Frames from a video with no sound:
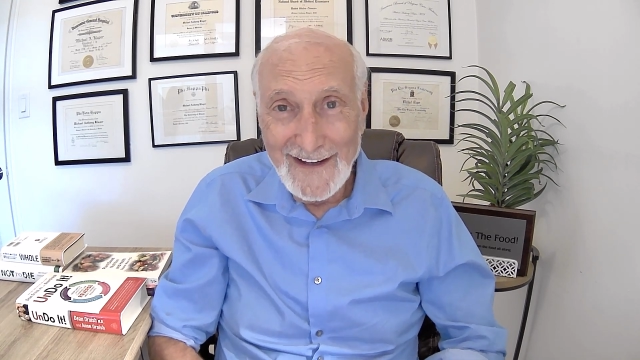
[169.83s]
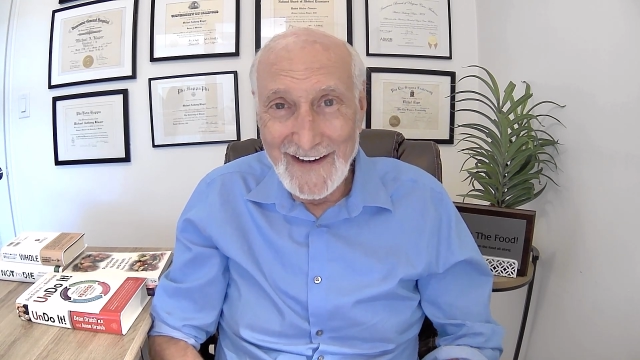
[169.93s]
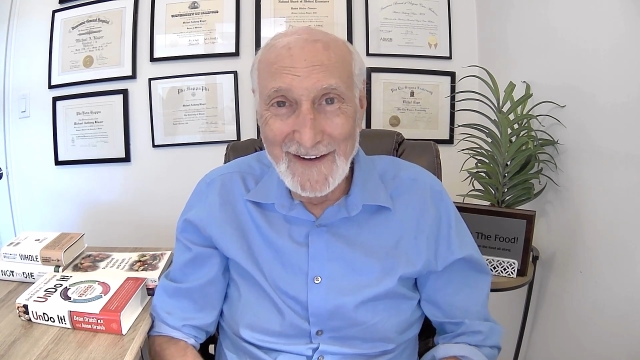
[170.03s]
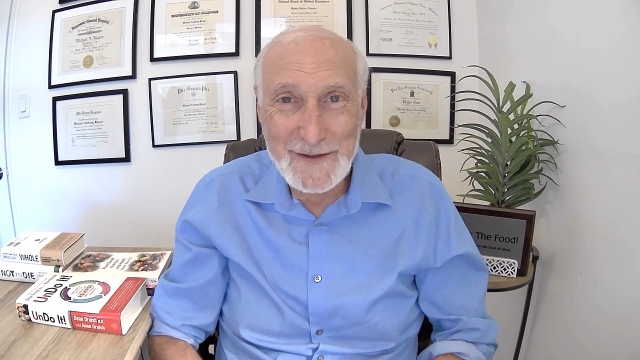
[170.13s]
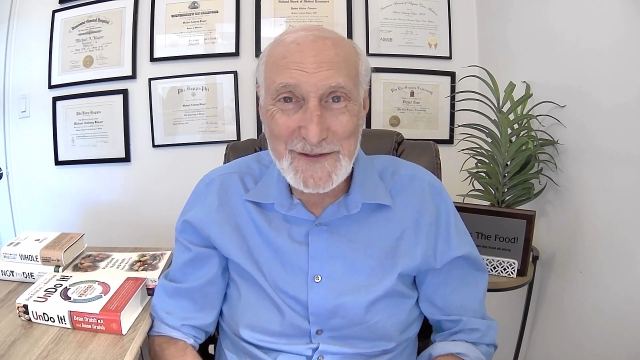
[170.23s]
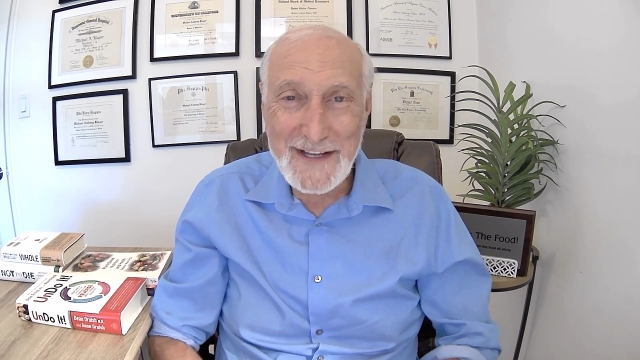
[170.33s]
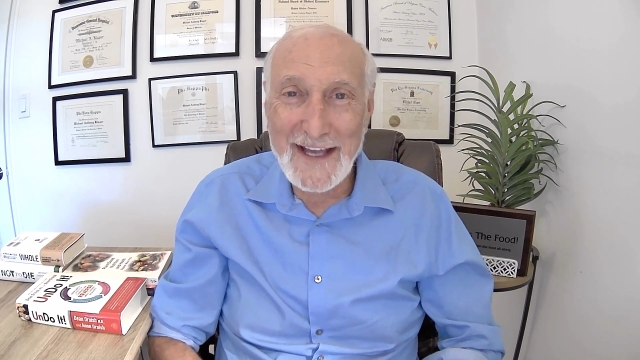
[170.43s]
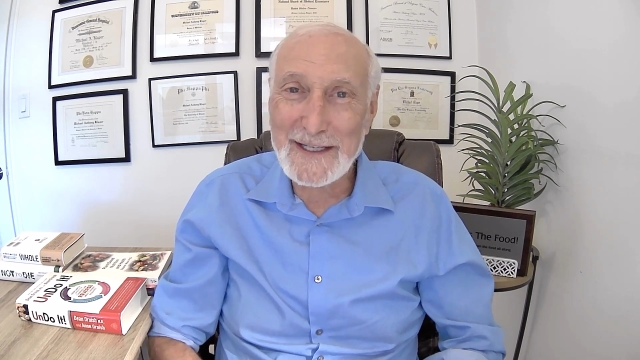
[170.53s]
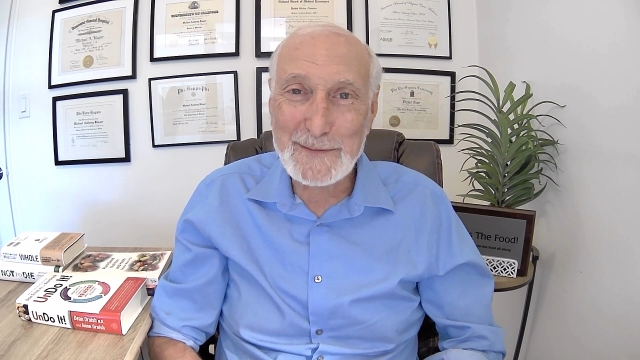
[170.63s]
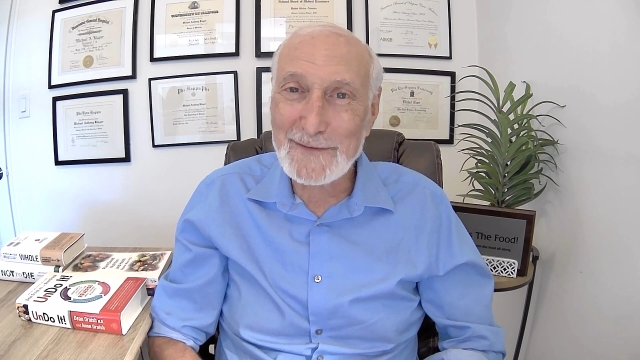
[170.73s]

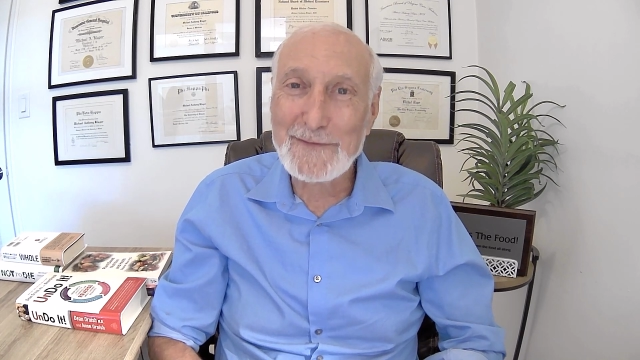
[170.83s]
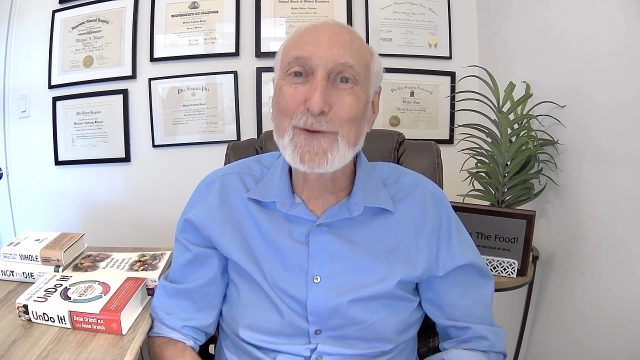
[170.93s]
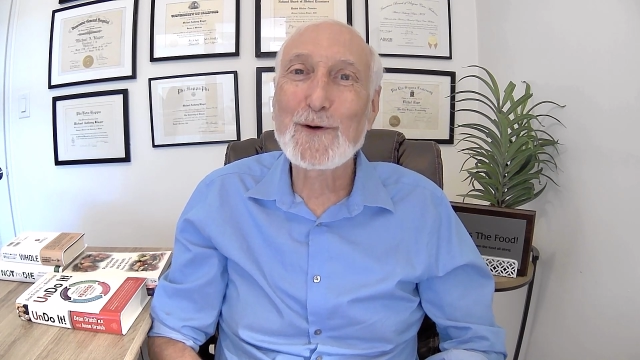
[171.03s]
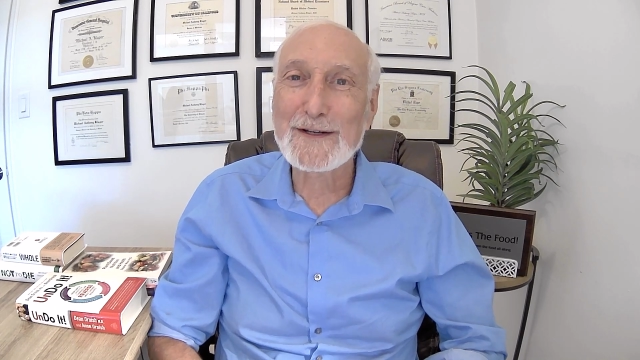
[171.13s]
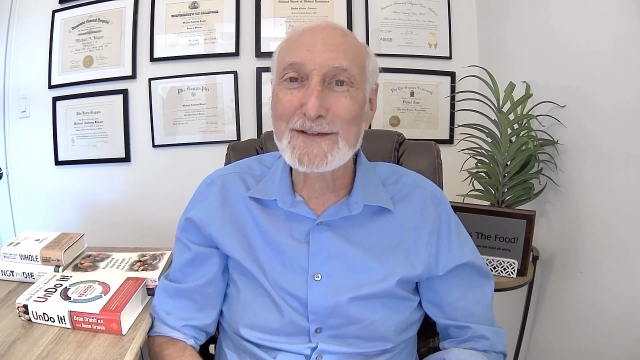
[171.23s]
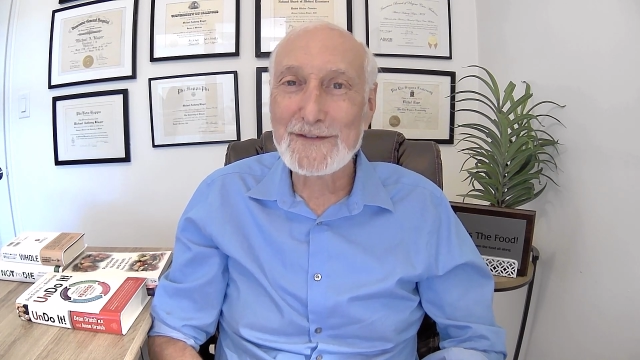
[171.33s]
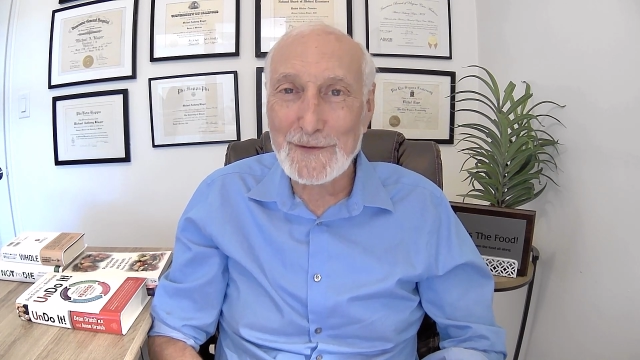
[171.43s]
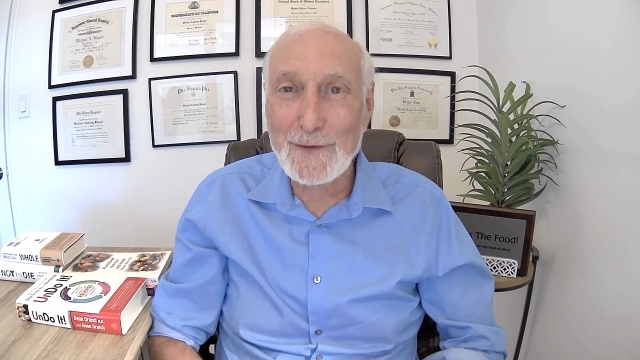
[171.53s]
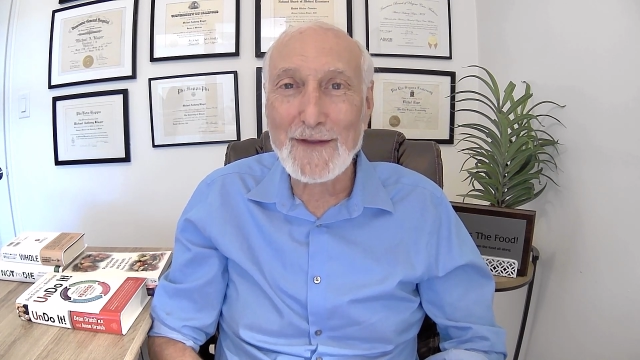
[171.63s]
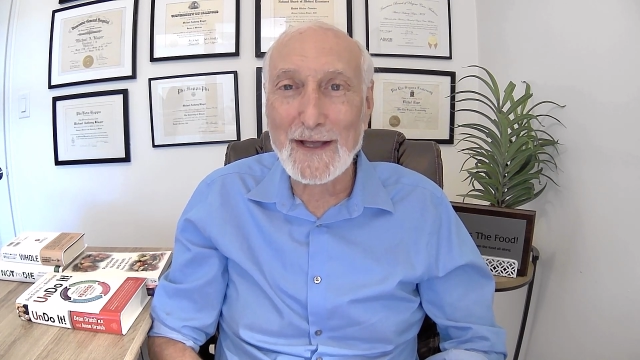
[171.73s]
understanding before
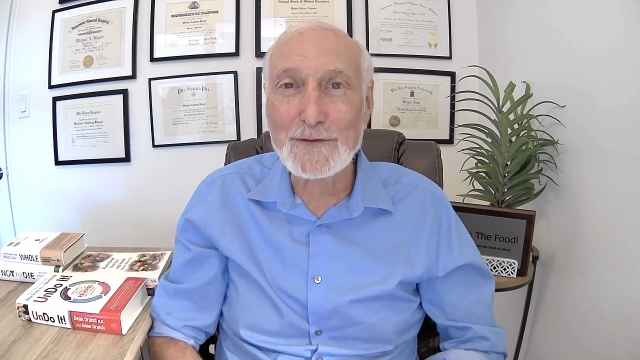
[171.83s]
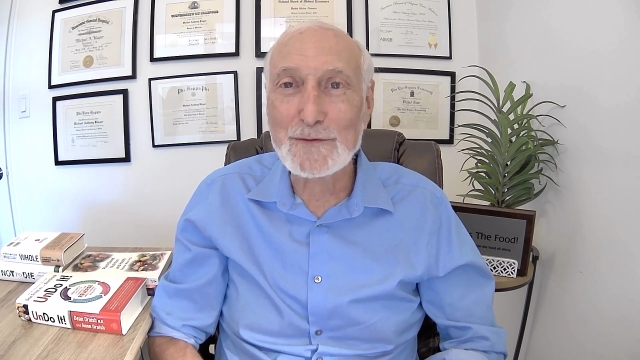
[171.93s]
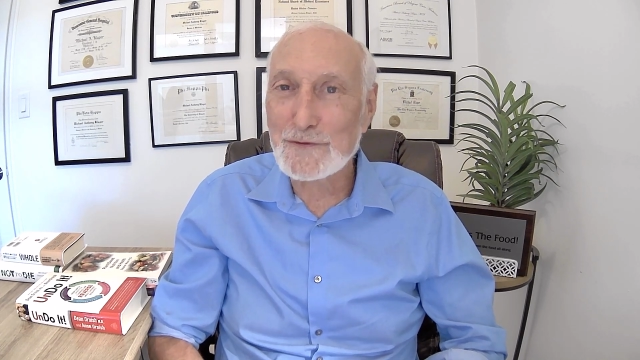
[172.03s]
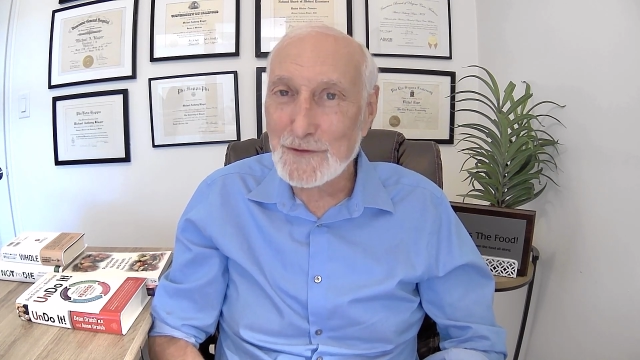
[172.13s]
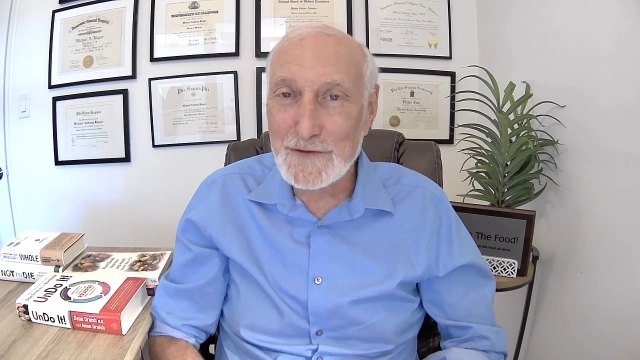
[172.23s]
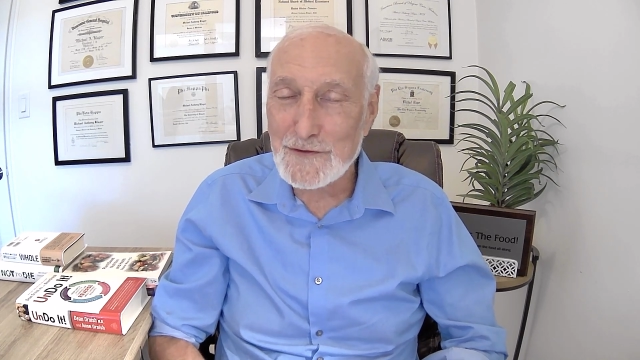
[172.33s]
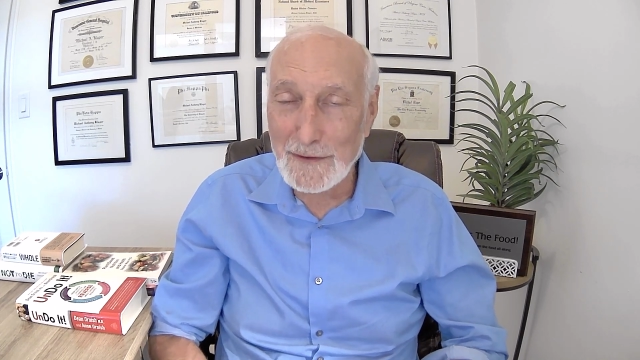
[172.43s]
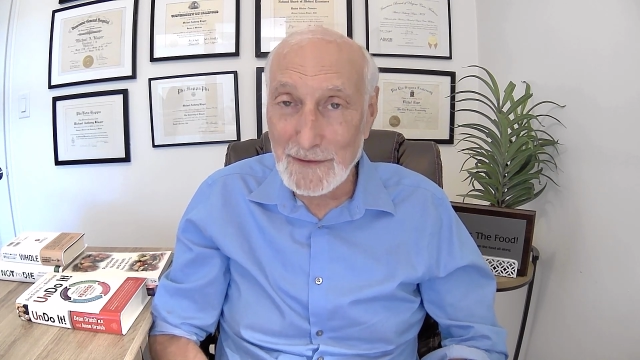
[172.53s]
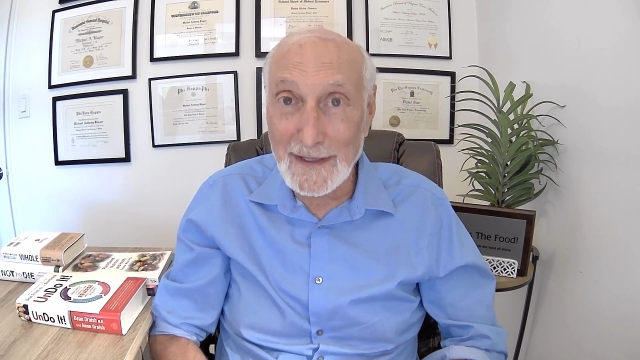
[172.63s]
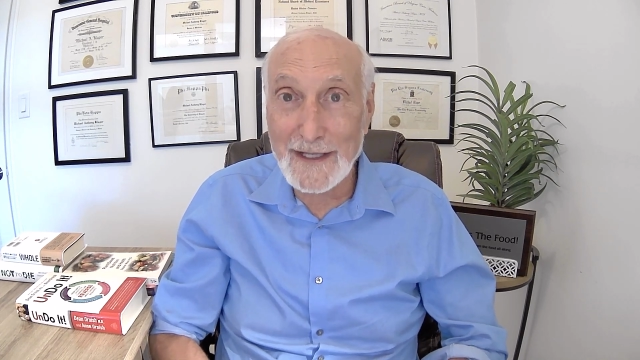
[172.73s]
until that nutritional
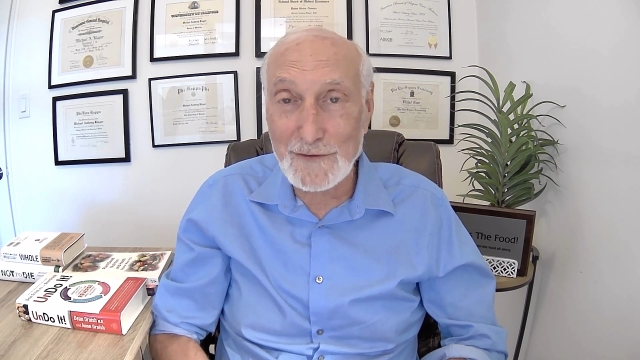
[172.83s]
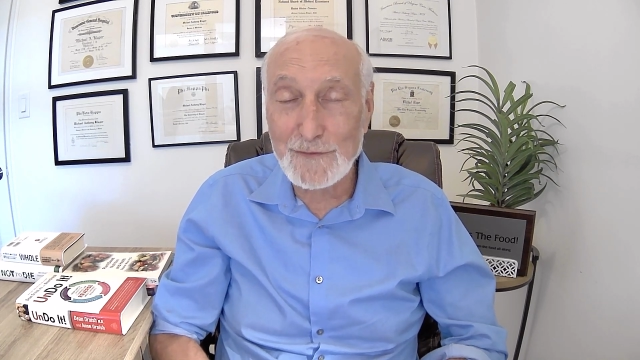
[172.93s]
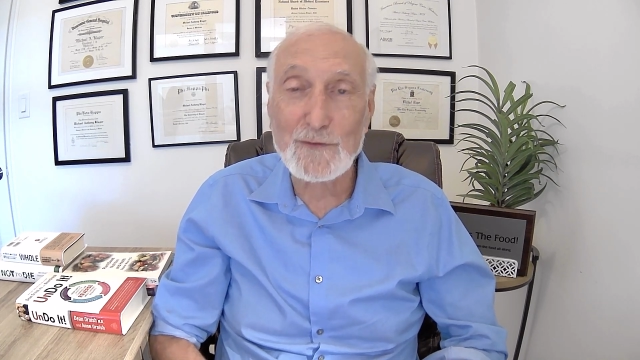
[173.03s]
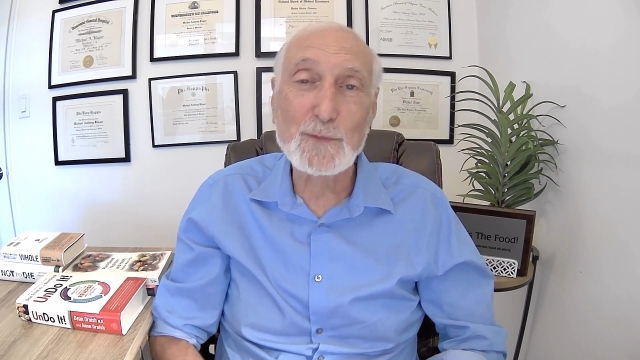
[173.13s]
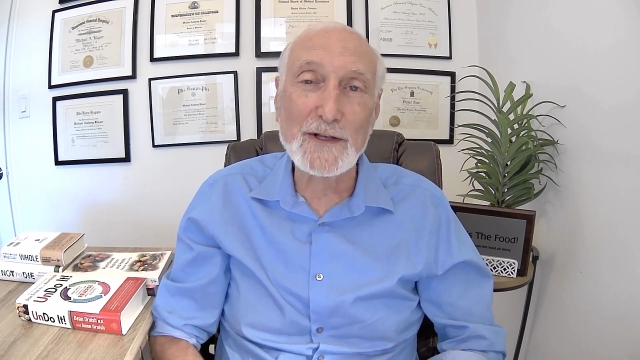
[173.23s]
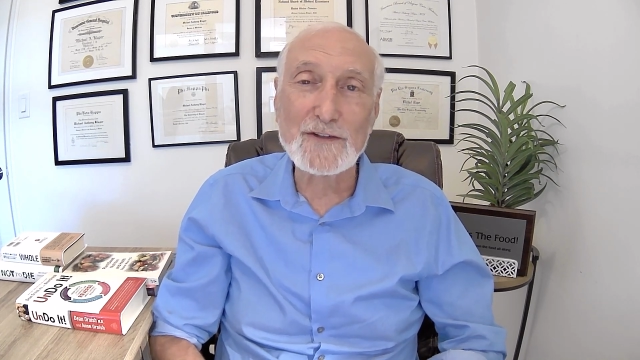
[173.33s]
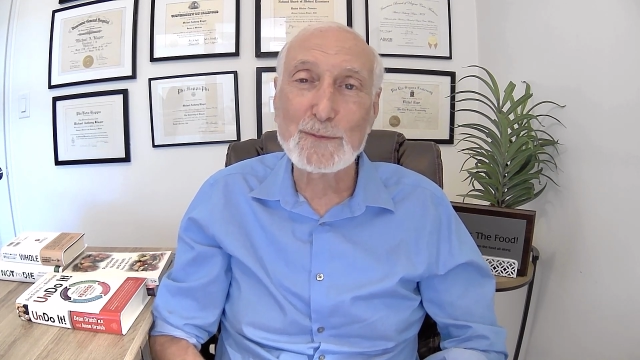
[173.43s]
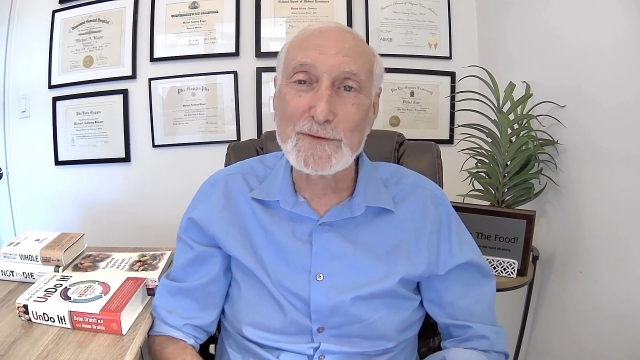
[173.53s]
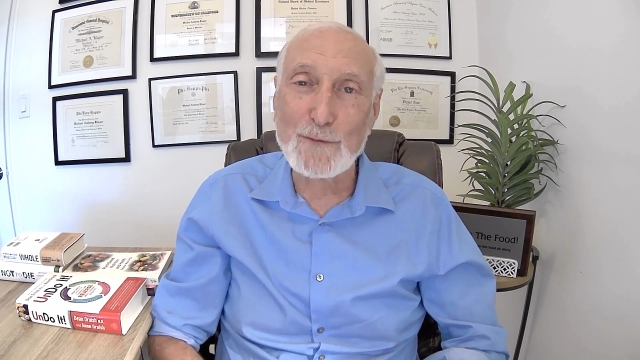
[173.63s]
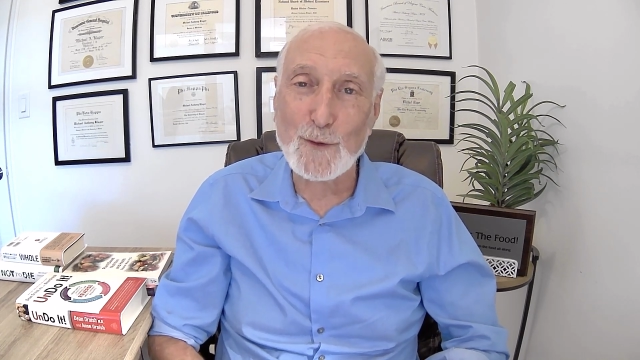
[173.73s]
lens is placed
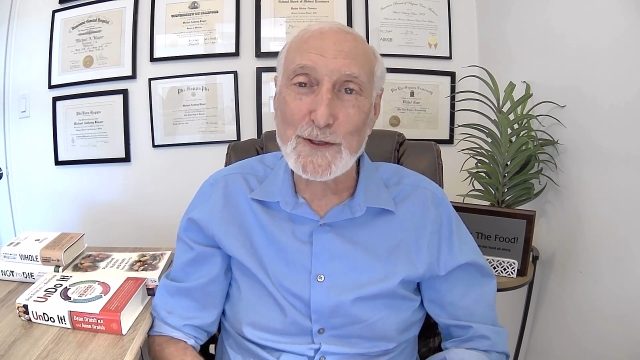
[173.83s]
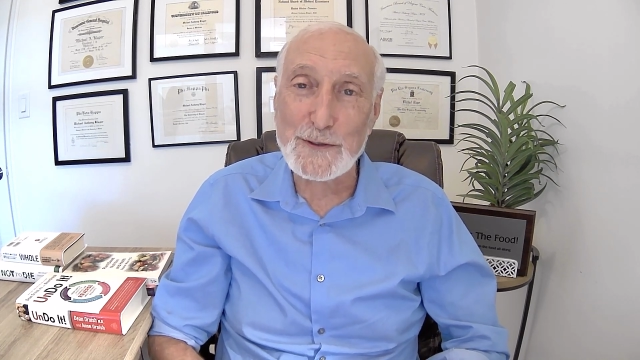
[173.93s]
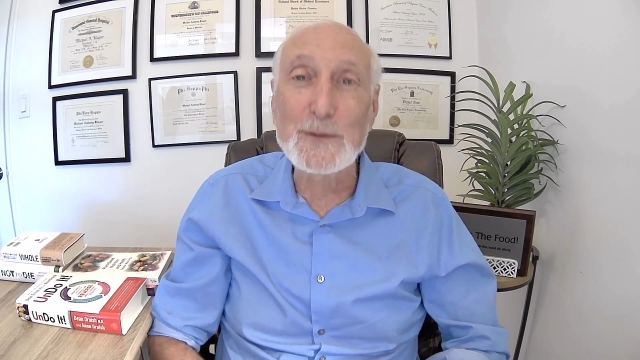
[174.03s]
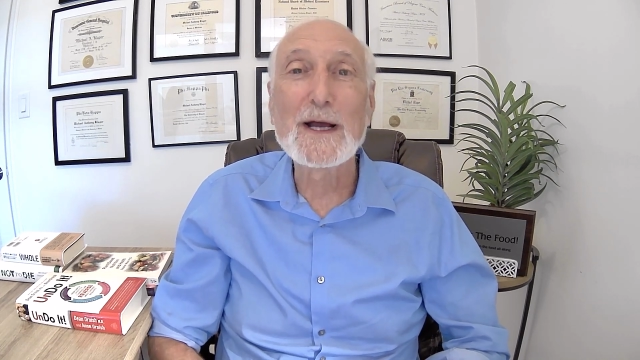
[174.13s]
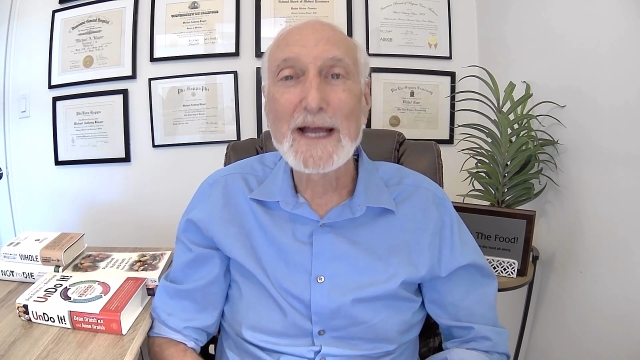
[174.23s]
before you.